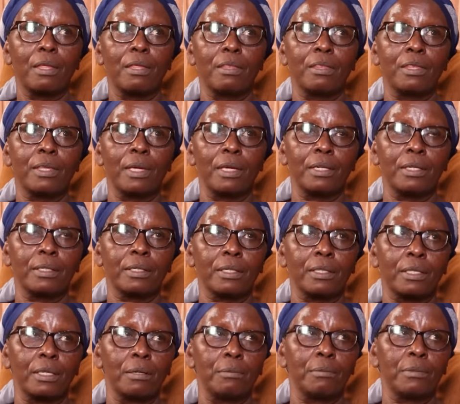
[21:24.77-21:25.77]

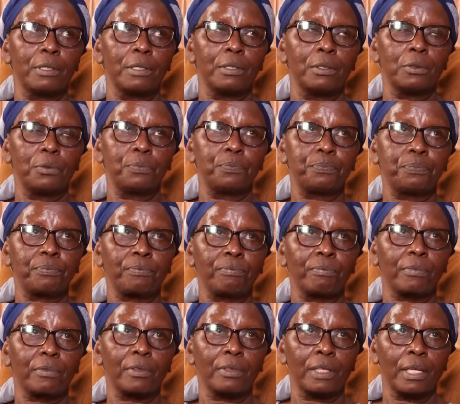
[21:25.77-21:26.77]
Then came in
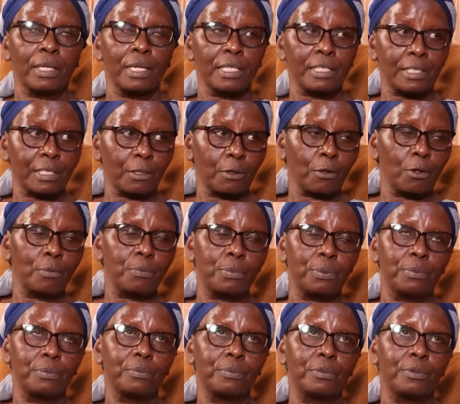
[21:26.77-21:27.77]
the next
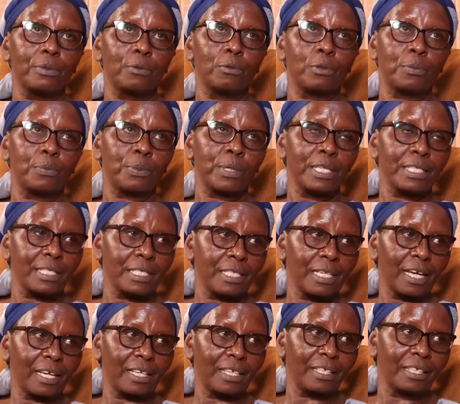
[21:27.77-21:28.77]
crop, we
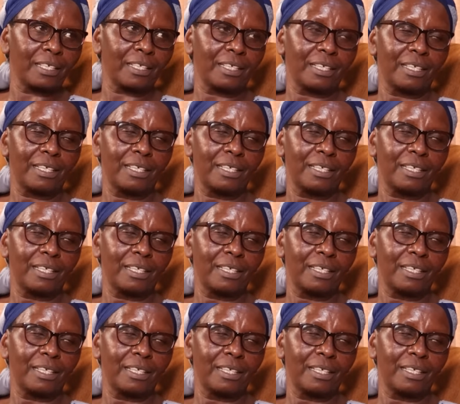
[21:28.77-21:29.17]
planted again.